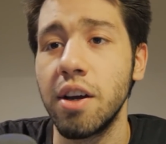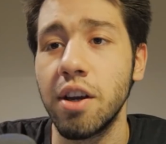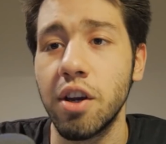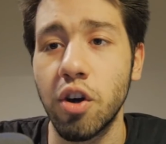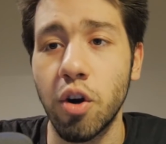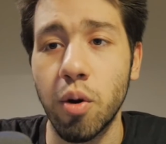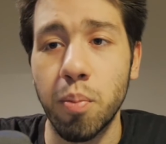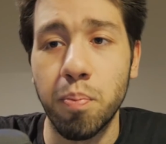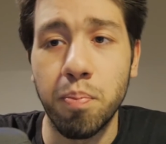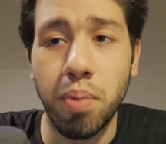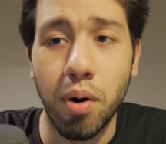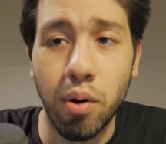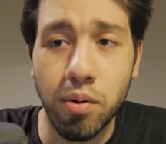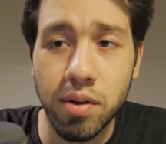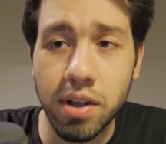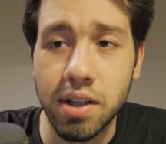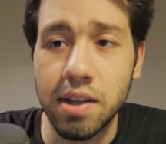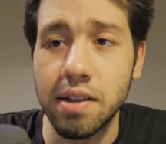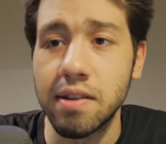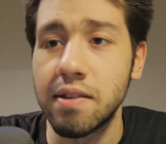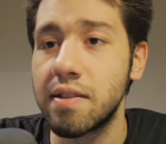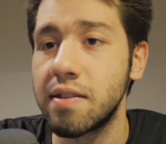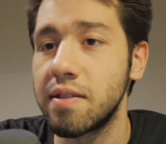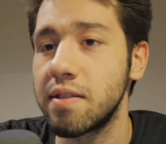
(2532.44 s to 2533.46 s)
your
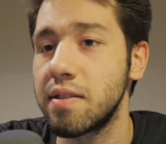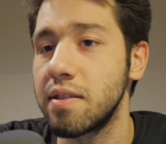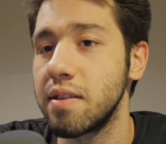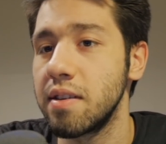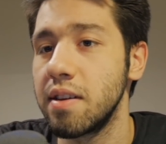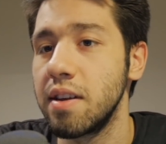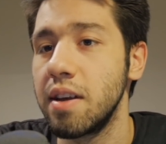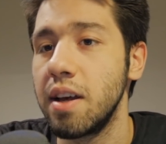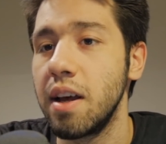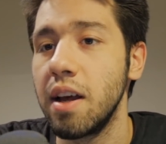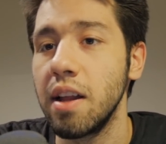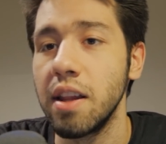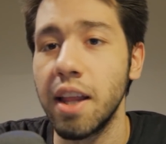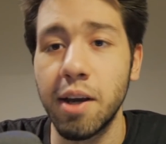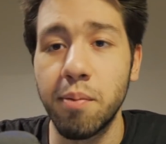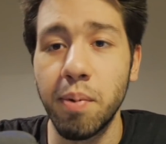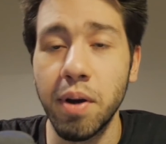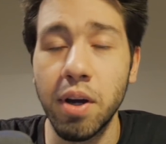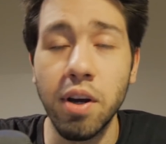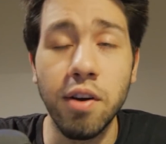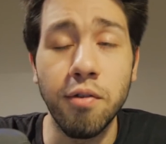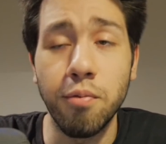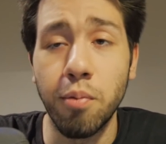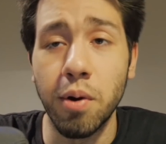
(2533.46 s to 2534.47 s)
opponent's... Like,
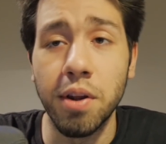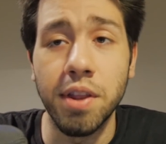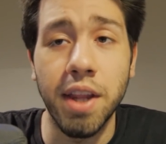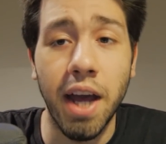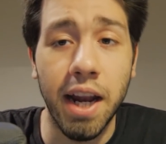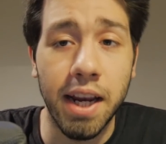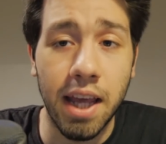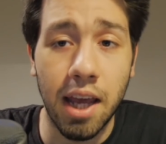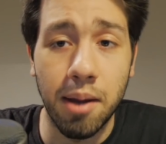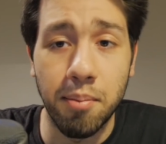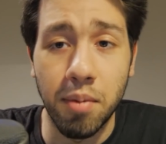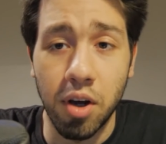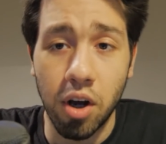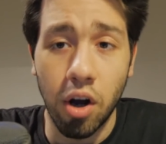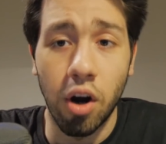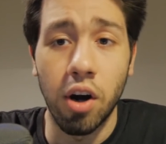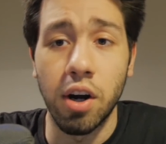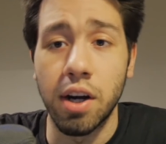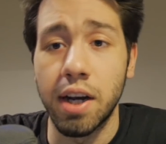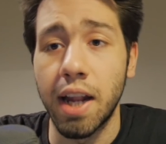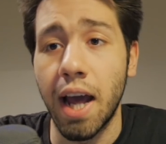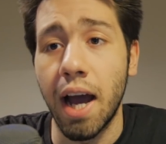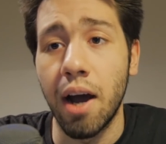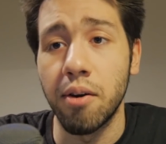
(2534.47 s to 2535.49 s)
we could have won that game a
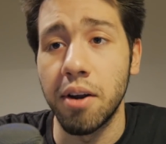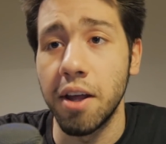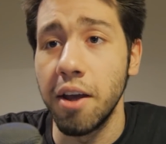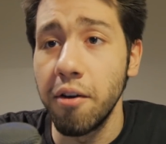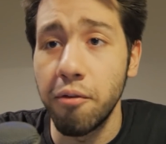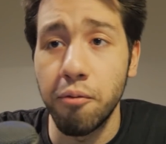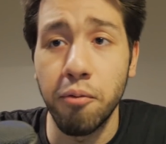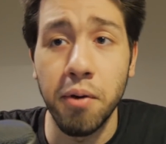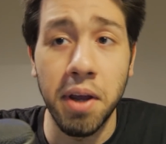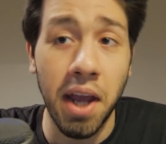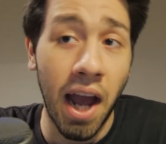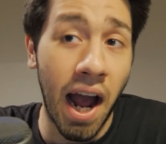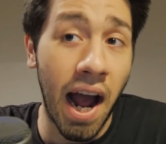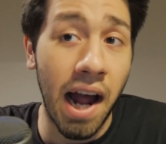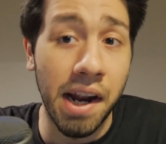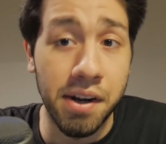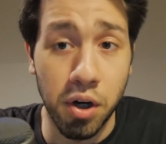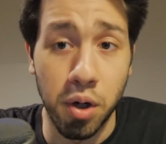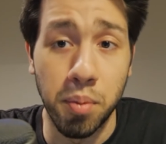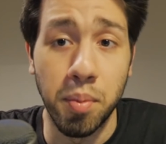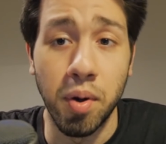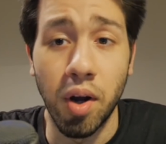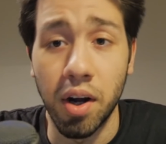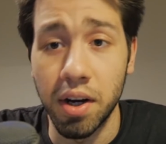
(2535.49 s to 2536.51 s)
card down if we had
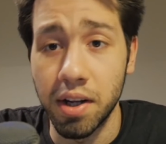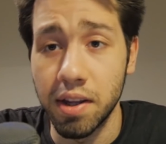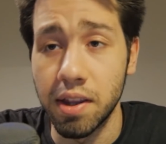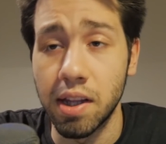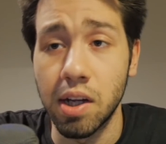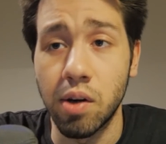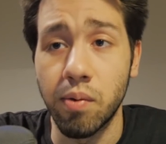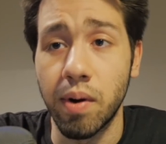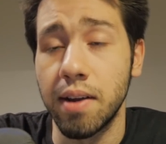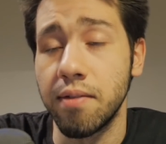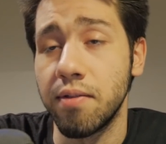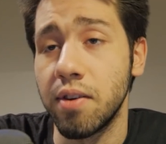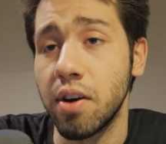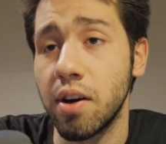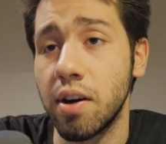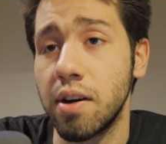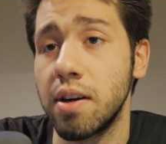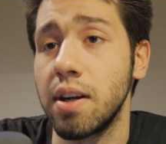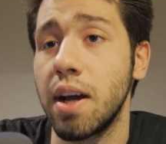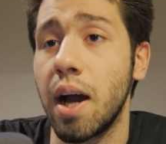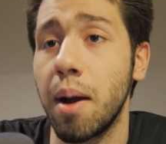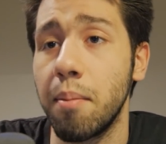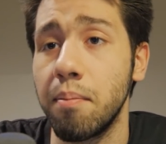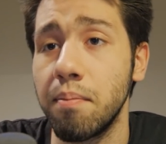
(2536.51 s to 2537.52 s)
Ermion in the
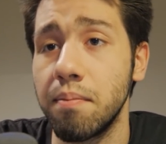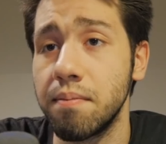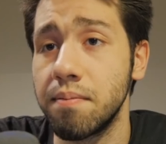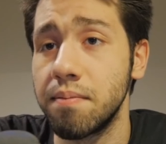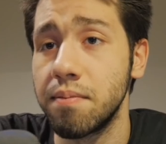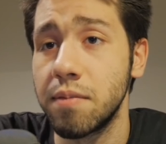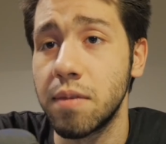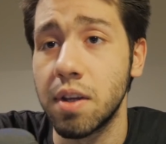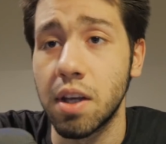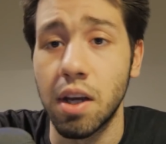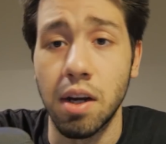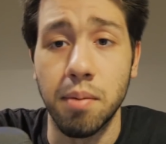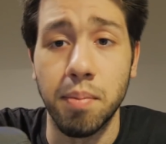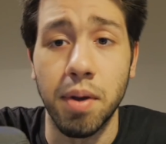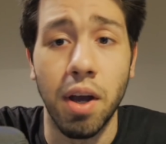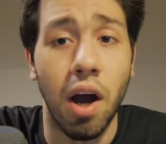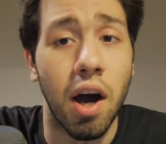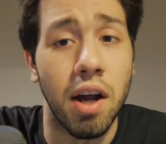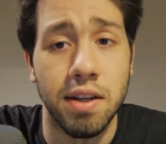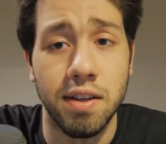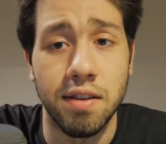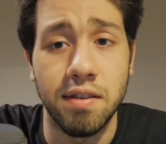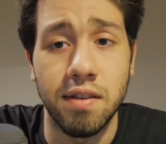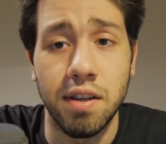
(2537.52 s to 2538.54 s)
graveyard. I'm gonna be
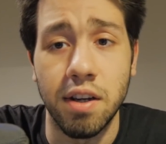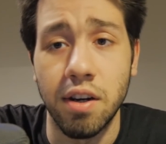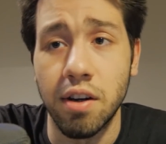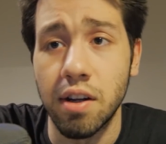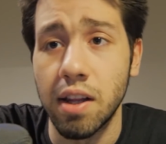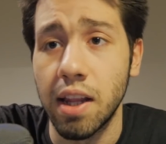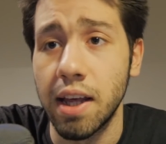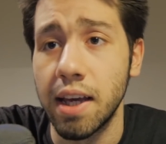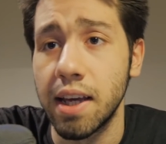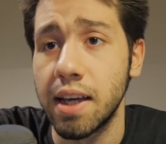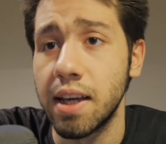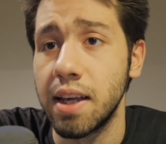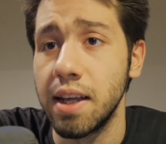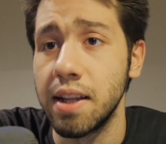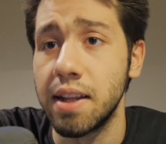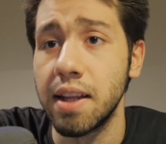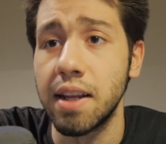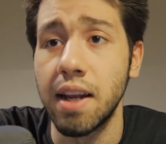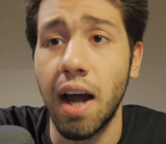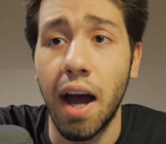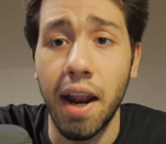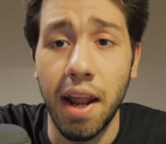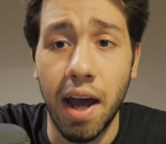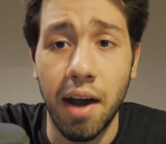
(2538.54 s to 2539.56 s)
honest here. Like, he
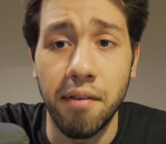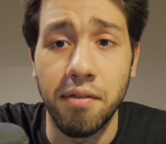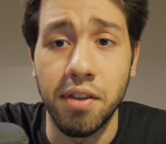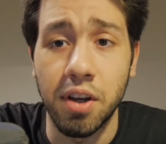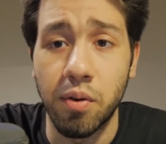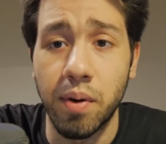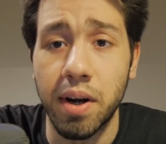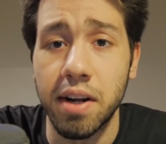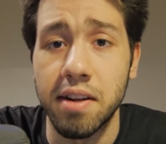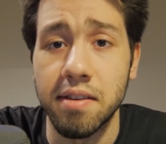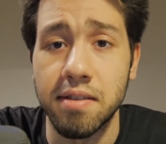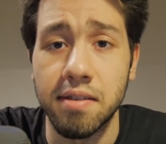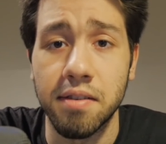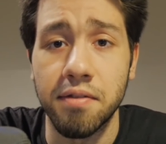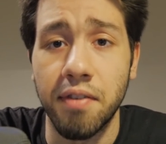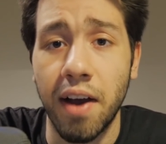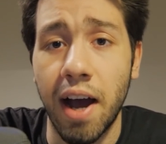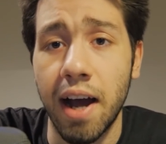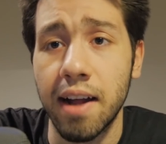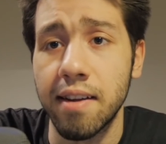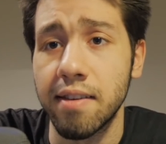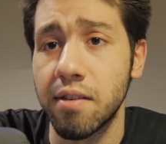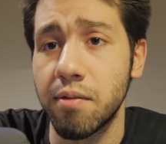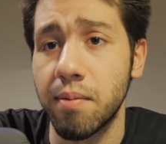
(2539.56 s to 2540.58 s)
did not have the greatest of
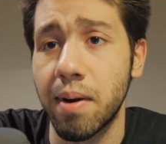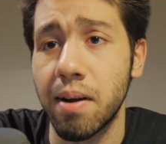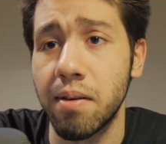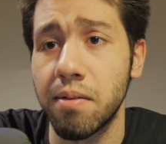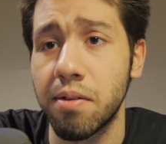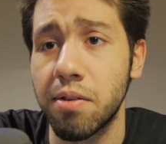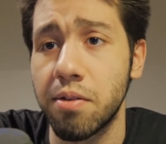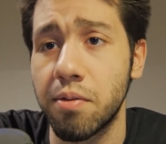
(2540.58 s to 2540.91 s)
hands in round